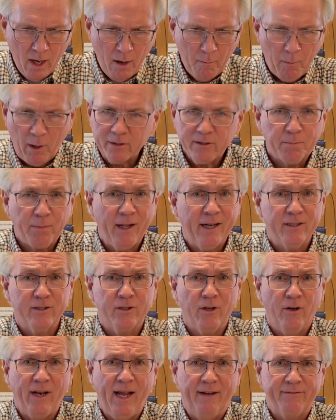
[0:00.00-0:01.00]
Multipliers
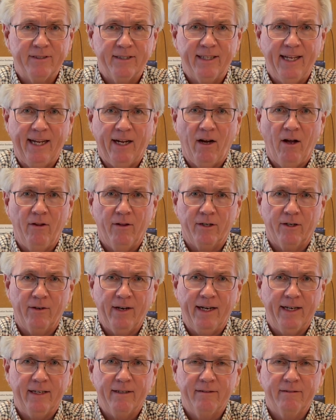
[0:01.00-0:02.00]
don't have to take all the
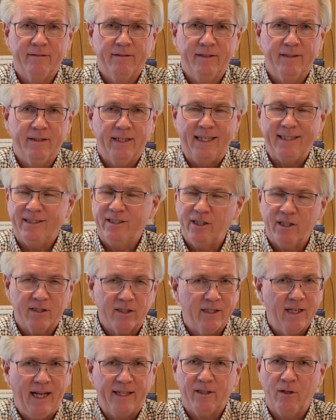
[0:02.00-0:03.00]
credit. That's
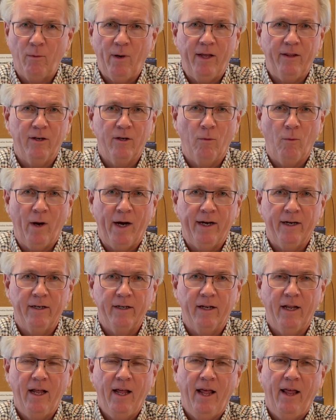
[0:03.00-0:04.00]
just not the way they're
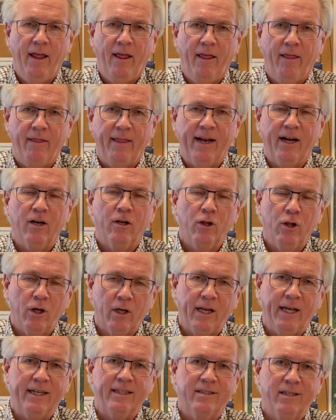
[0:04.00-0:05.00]
wired. They're
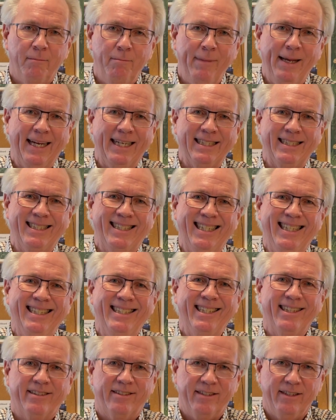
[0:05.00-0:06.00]
looking to make
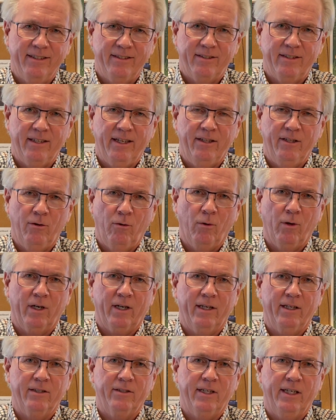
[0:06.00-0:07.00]
geniuses in the
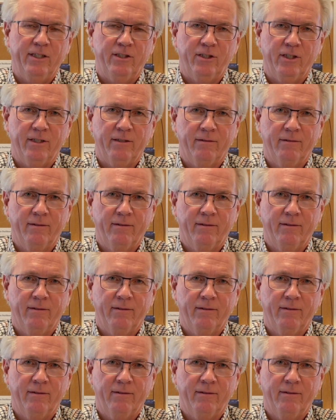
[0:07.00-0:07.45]
organization.